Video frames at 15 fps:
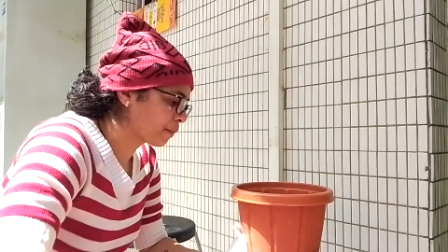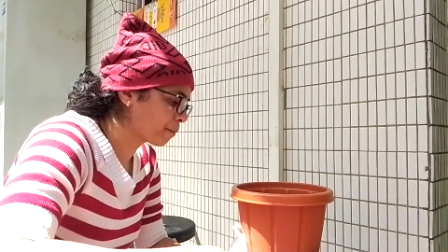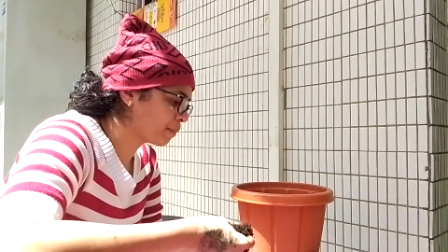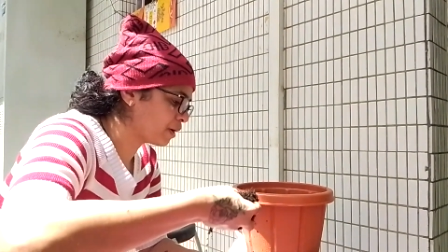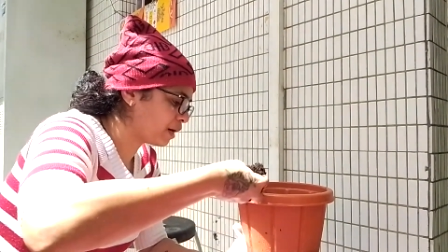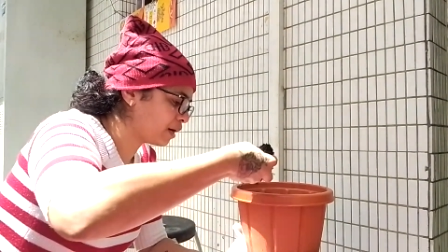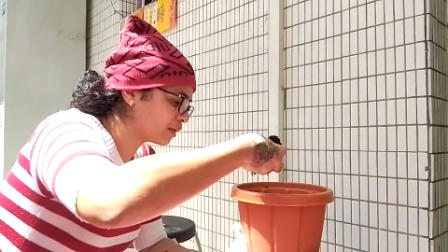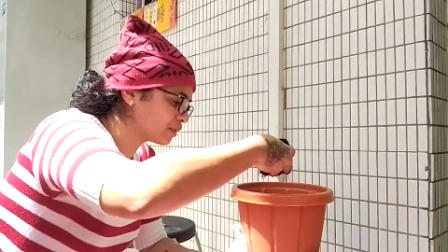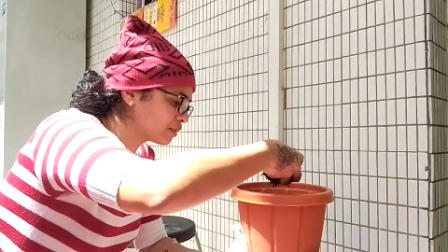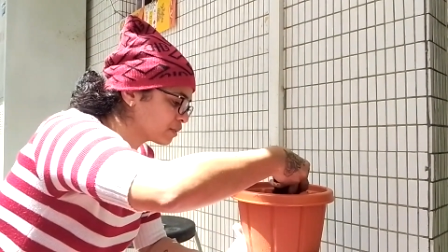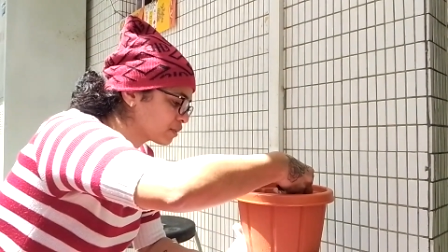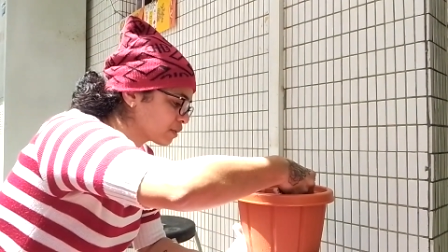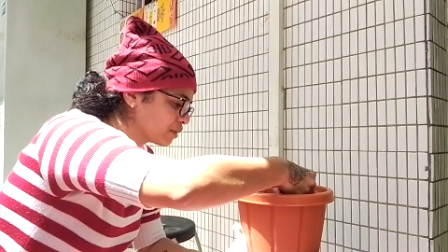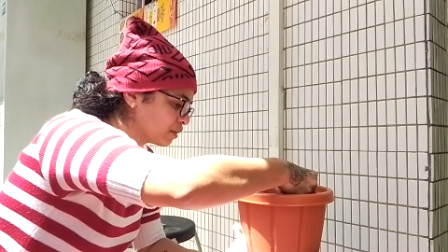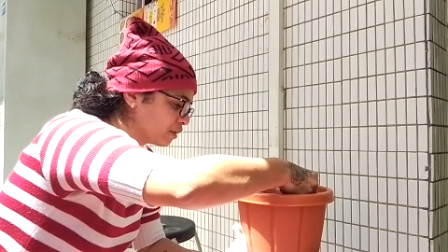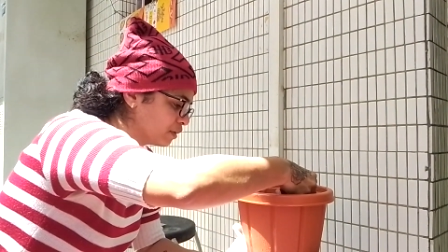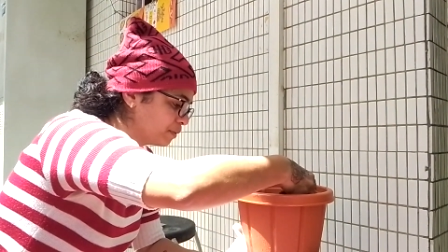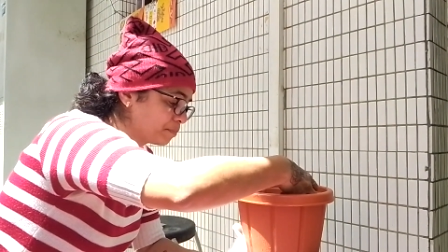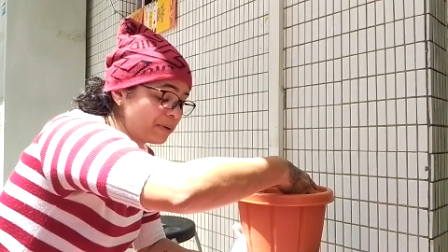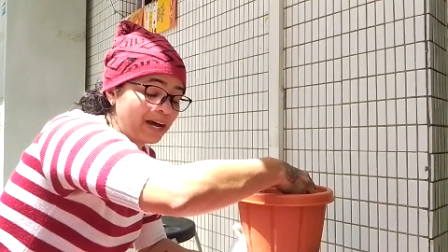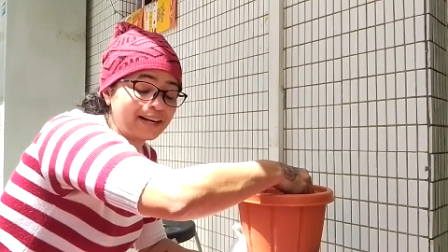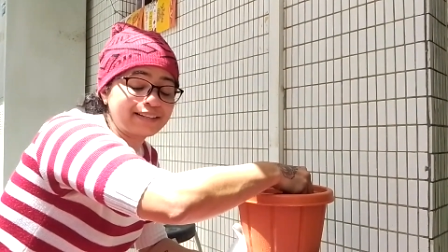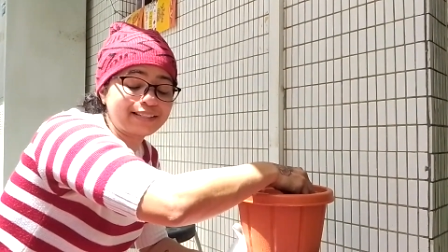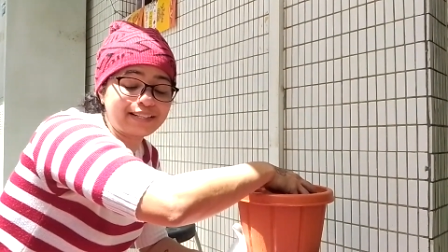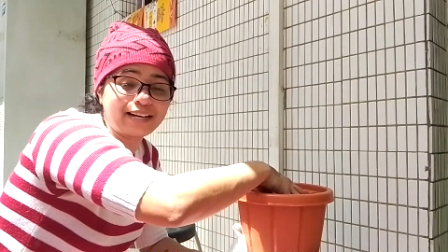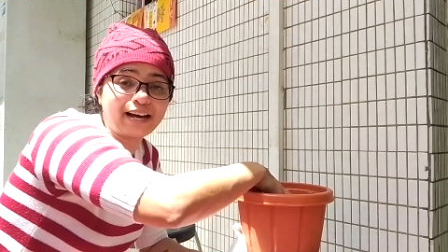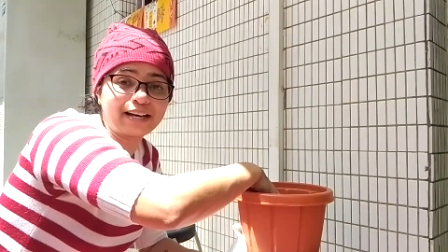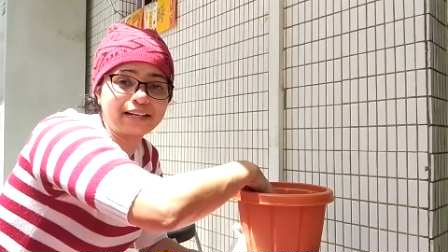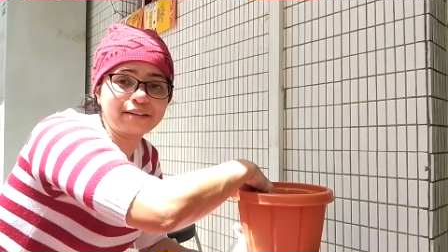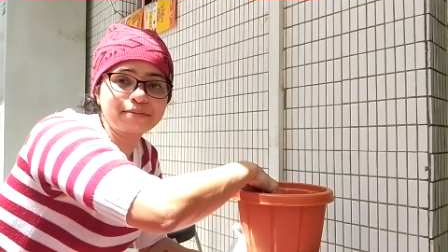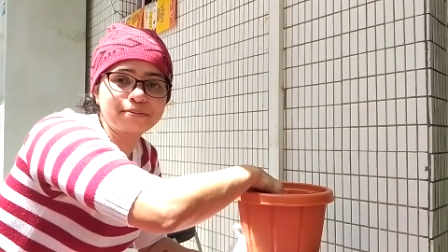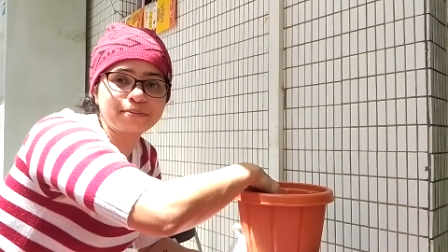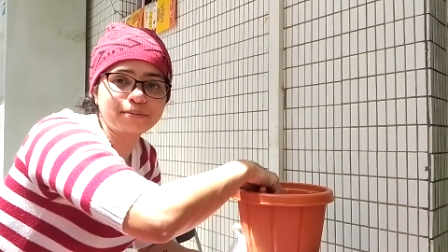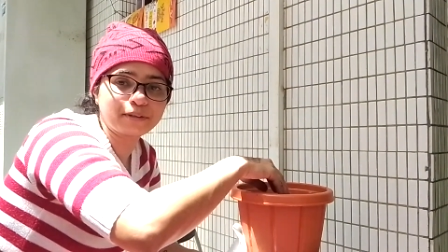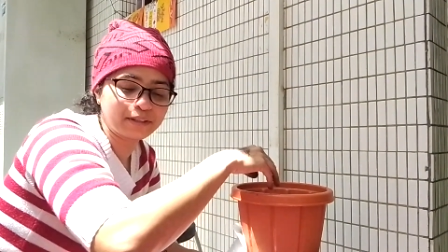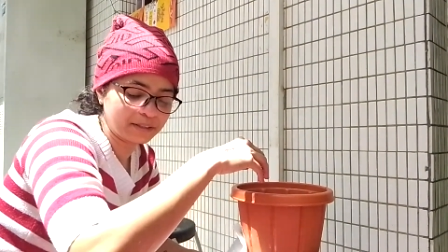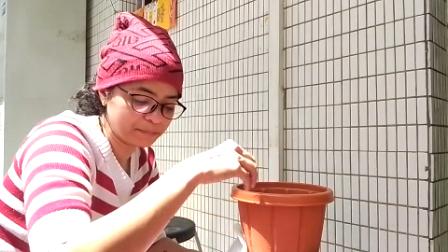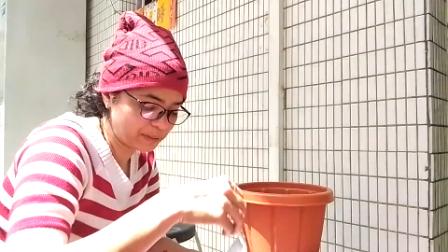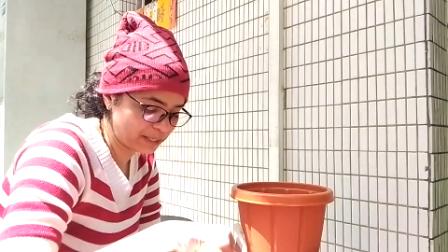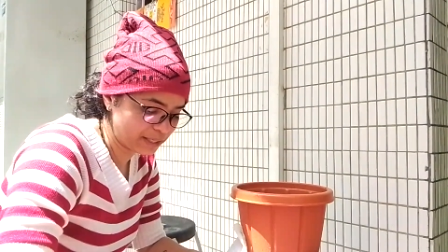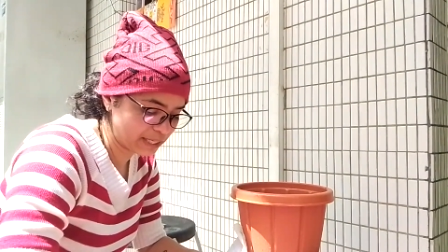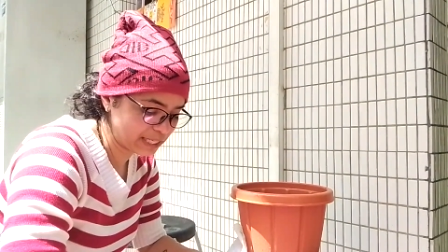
plant life by